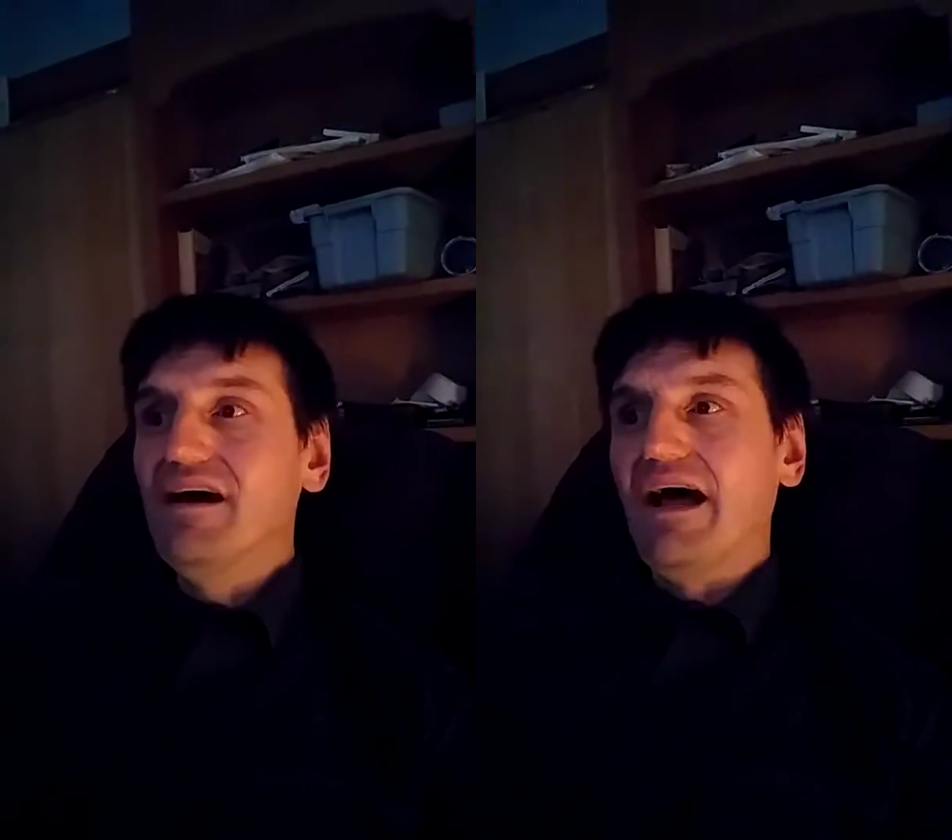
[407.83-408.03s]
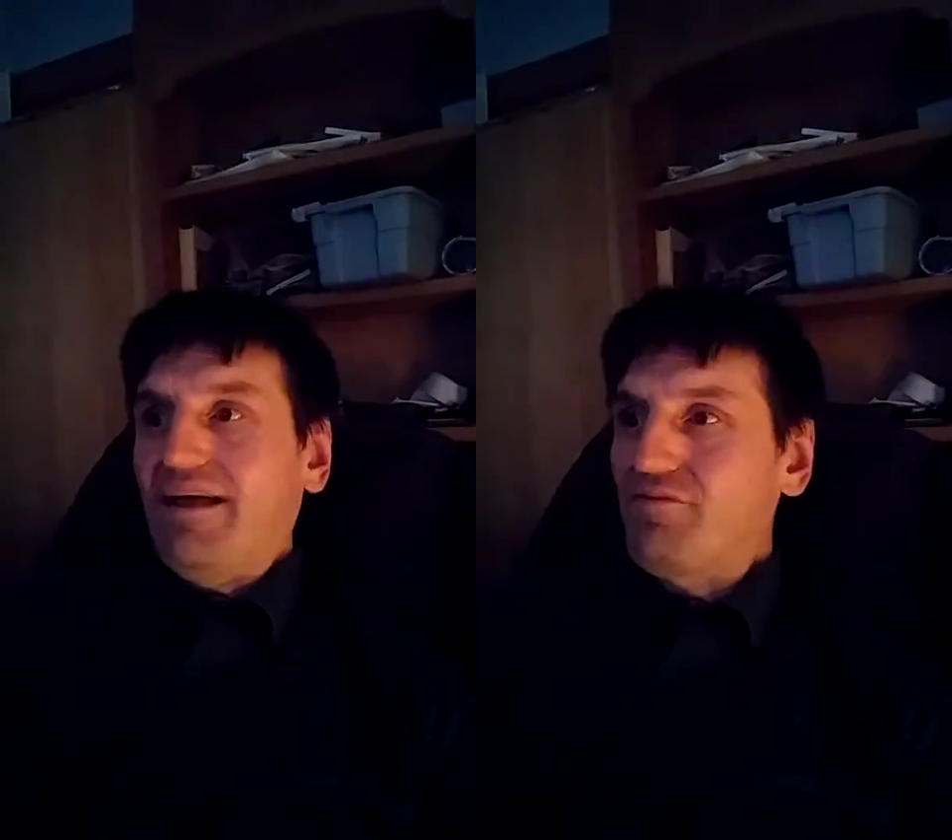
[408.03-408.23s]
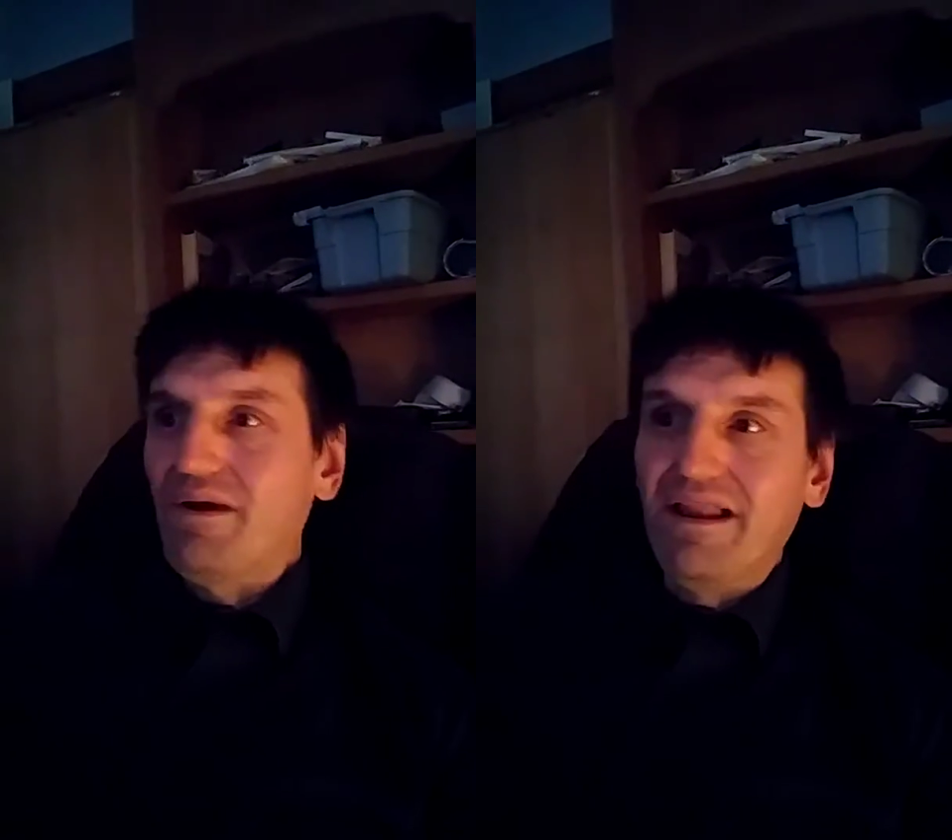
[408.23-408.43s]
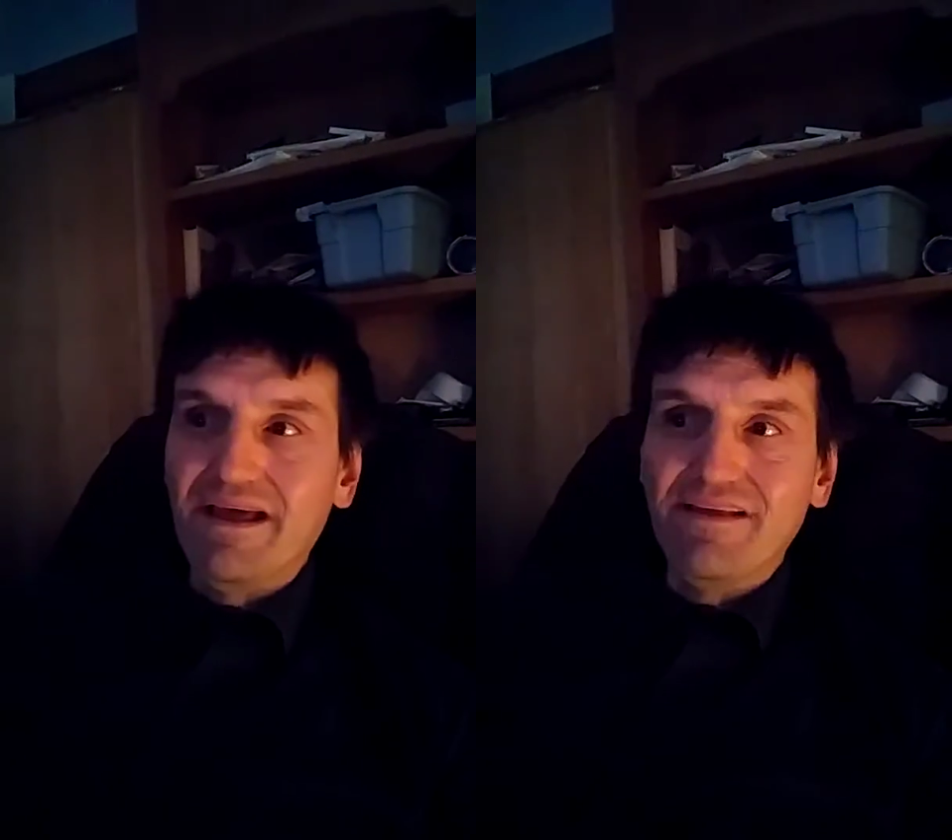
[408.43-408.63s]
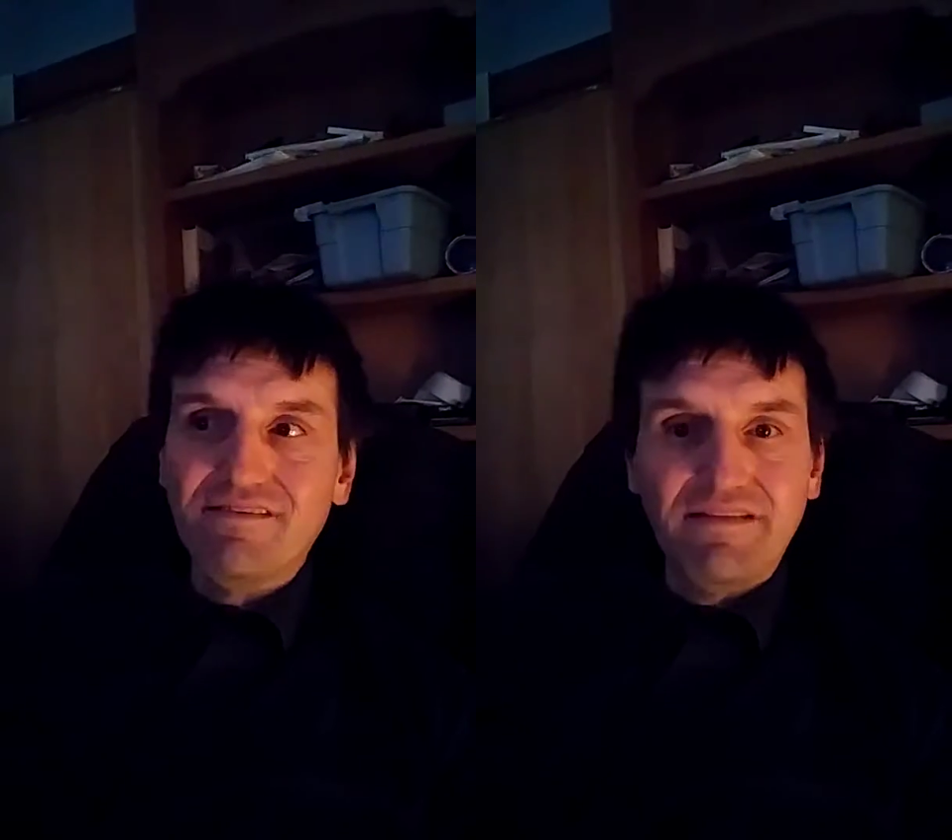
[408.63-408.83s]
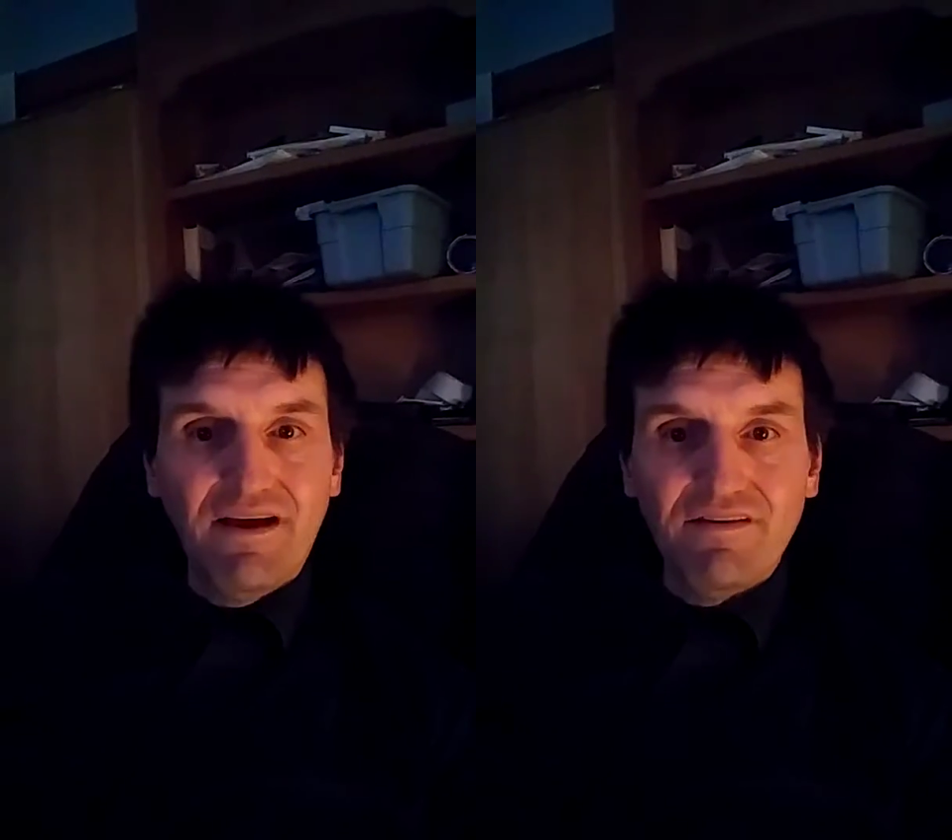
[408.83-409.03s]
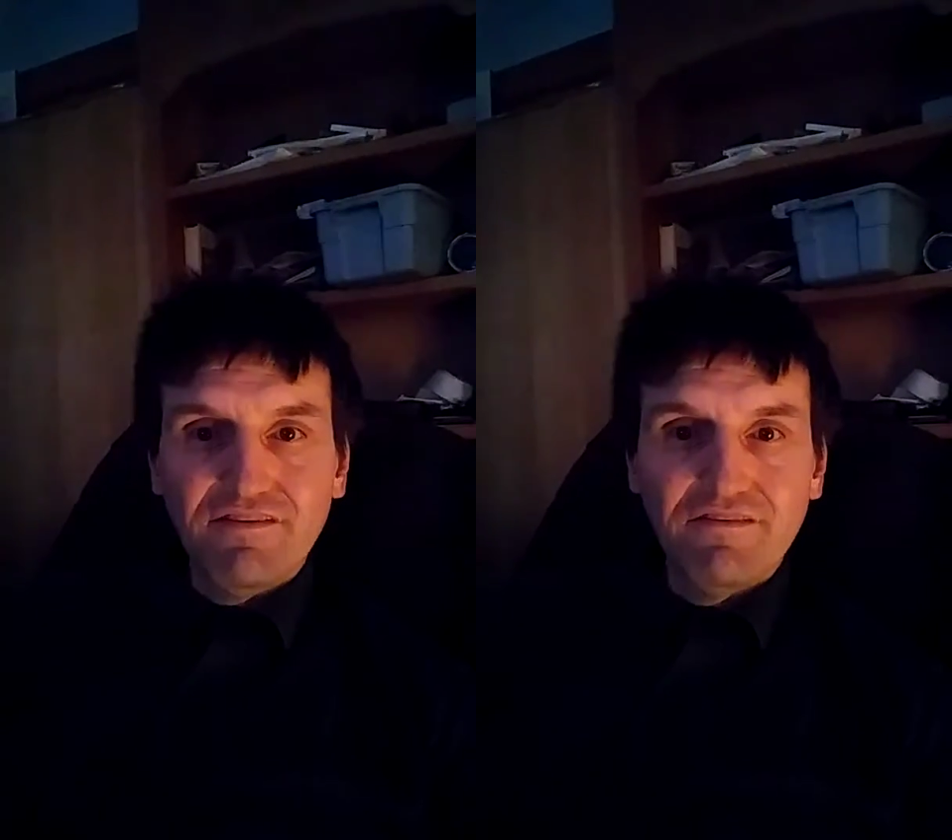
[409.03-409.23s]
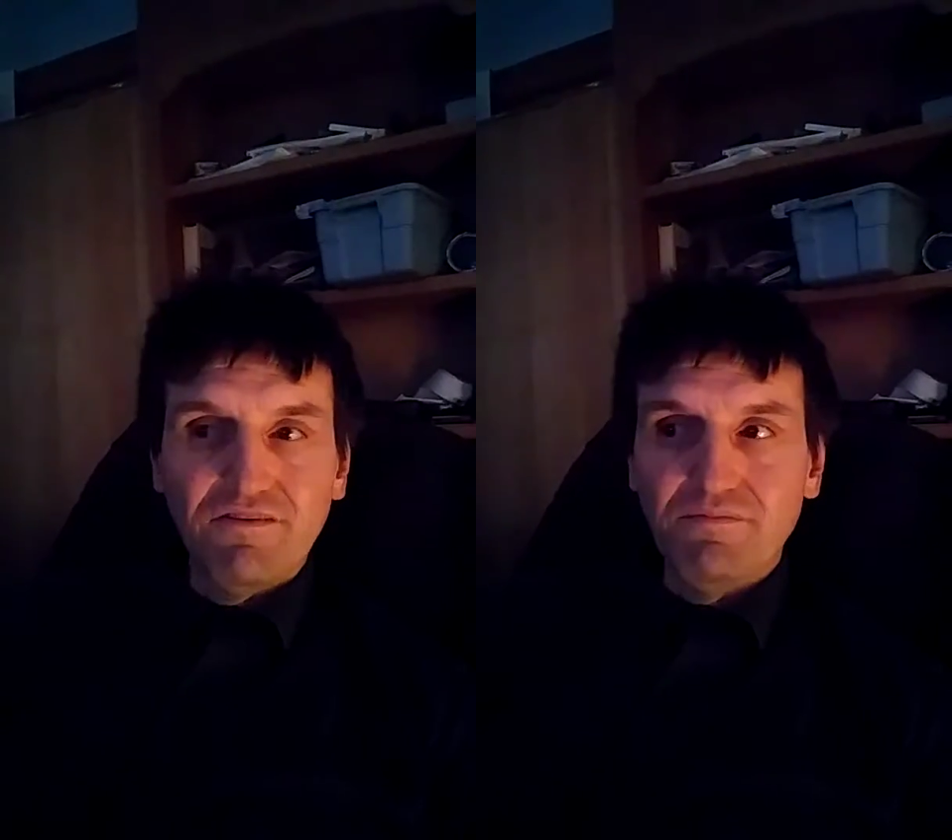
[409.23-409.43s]
As well as they
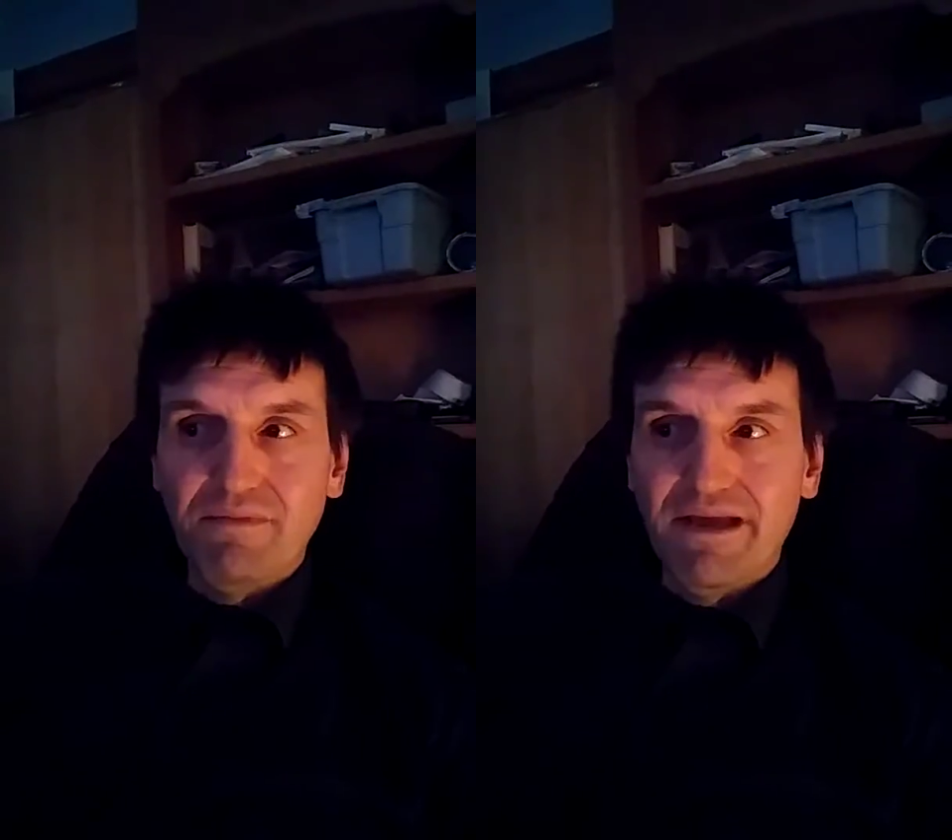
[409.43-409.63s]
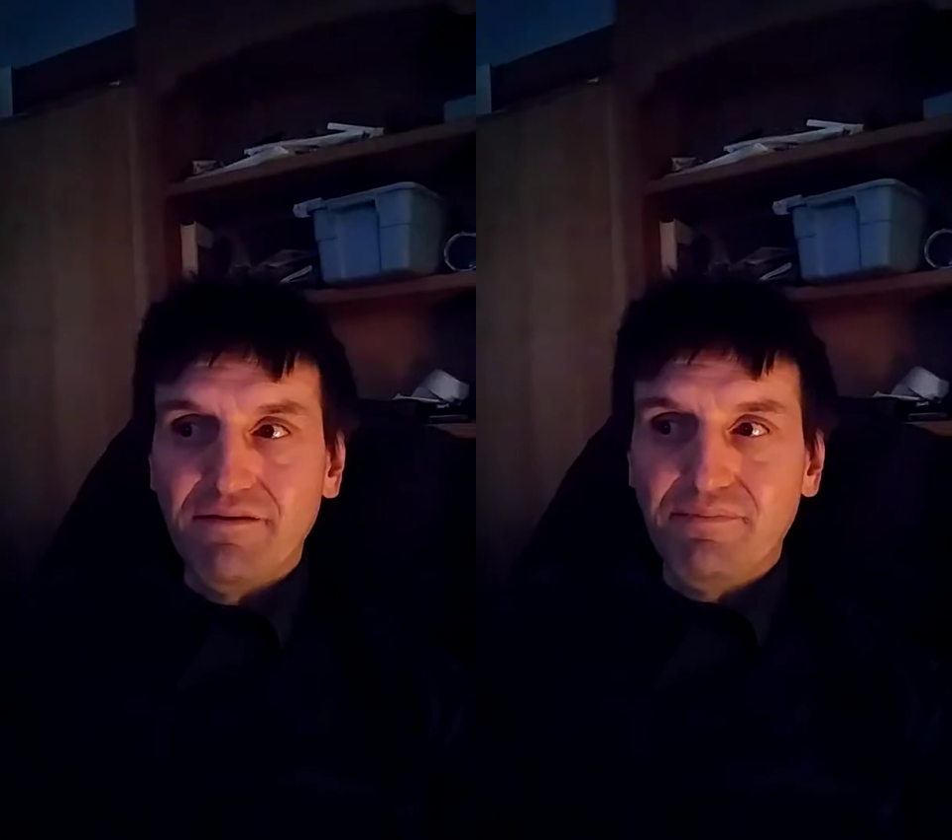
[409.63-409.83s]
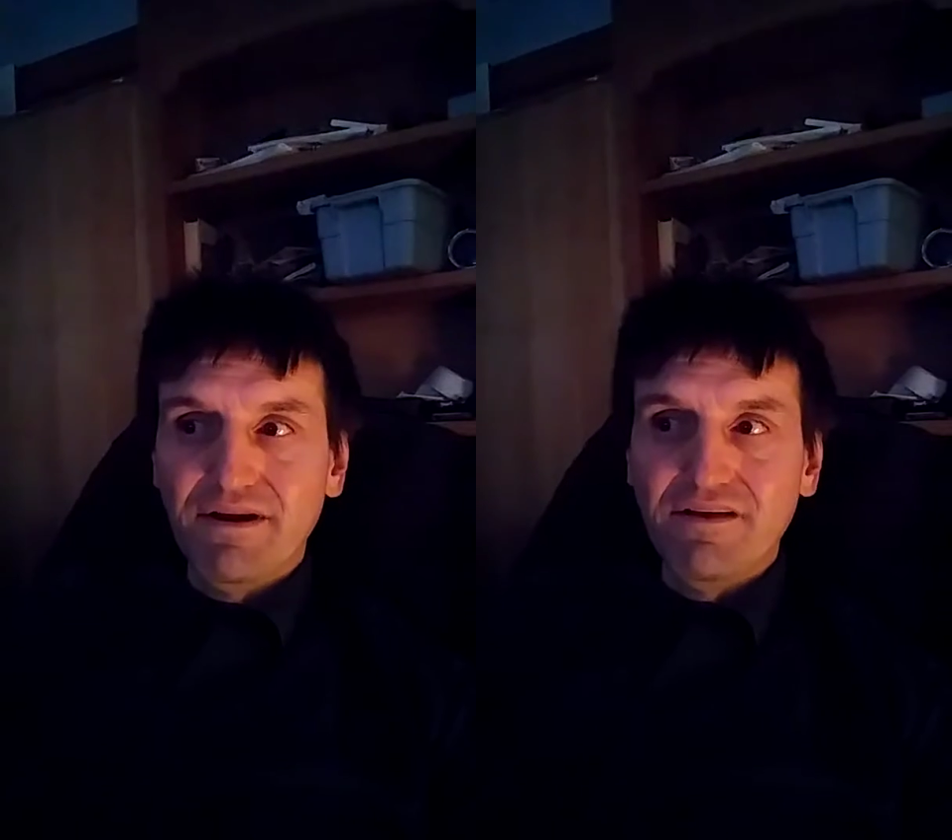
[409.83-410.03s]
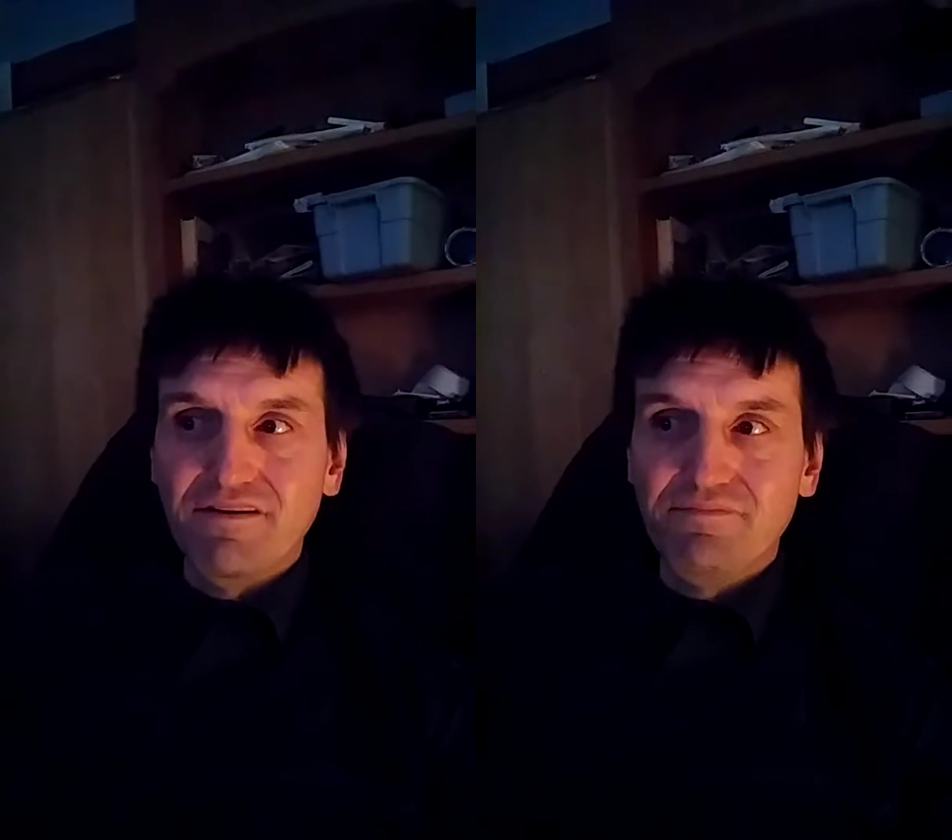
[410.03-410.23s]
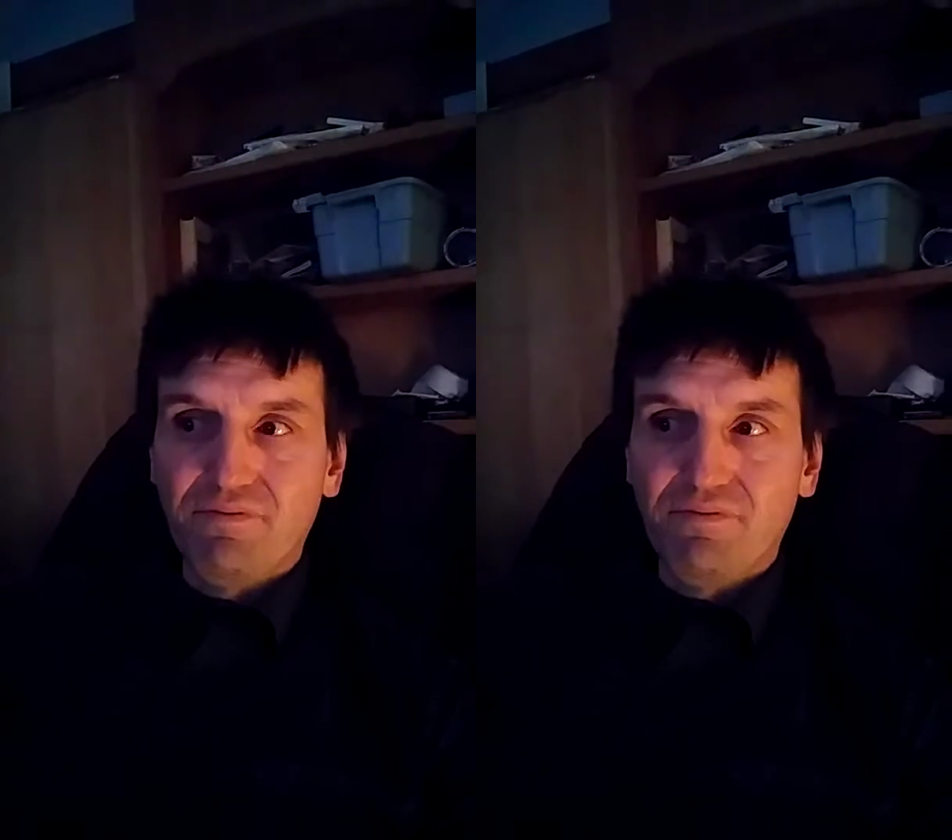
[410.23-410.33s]
also made a pretty good